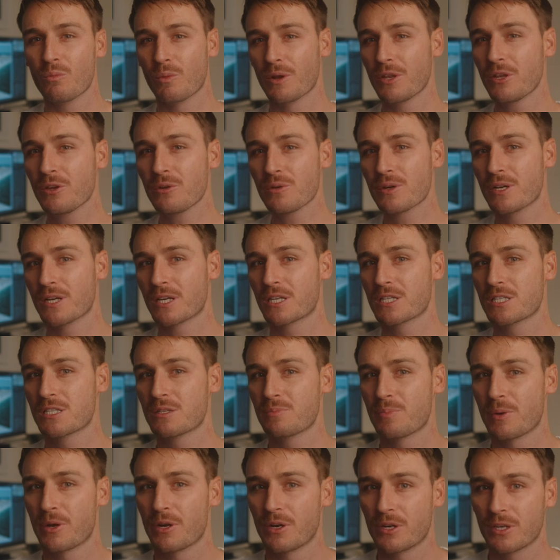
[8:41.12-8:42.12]
when you're
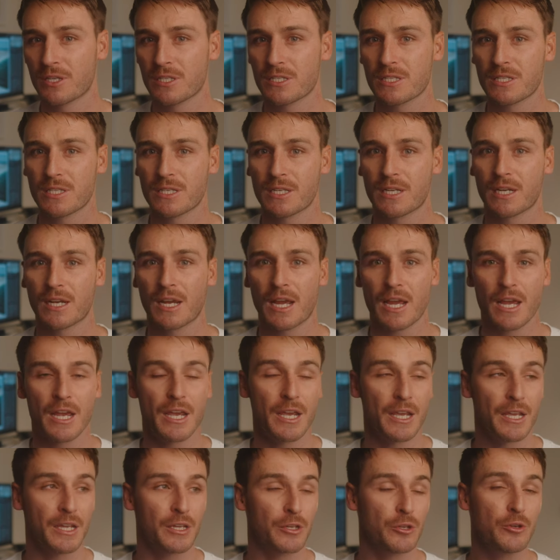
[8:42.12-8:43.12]
experiencing
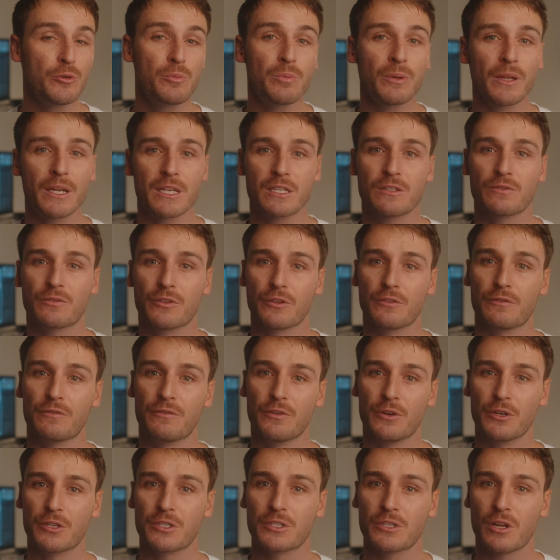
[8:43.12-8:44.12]
a new place for the
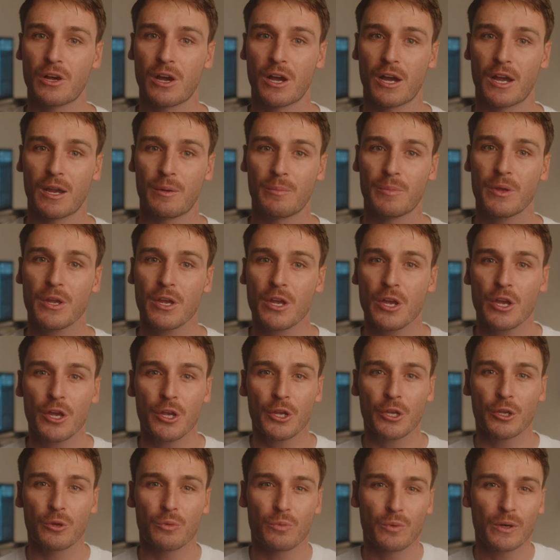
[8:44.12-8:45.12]
first time,
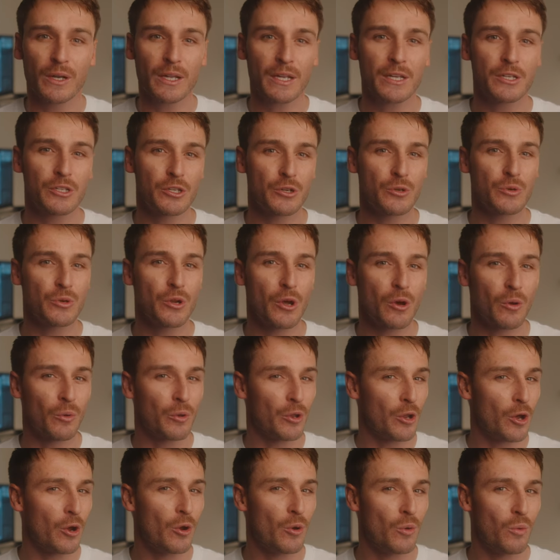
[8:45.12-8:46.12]
you really do not
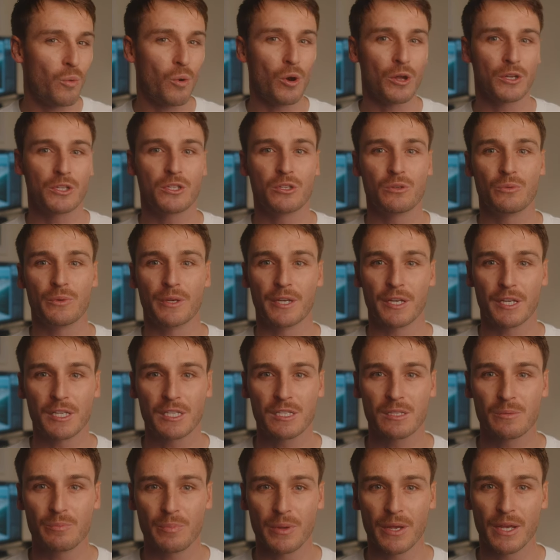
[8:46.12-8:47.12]
know what to
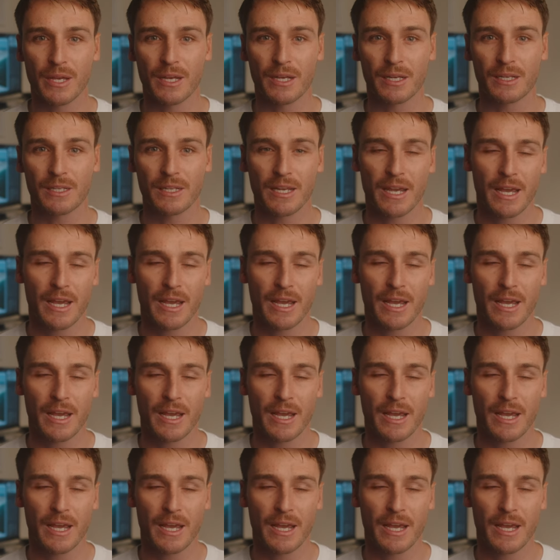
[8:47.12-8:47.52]
expect.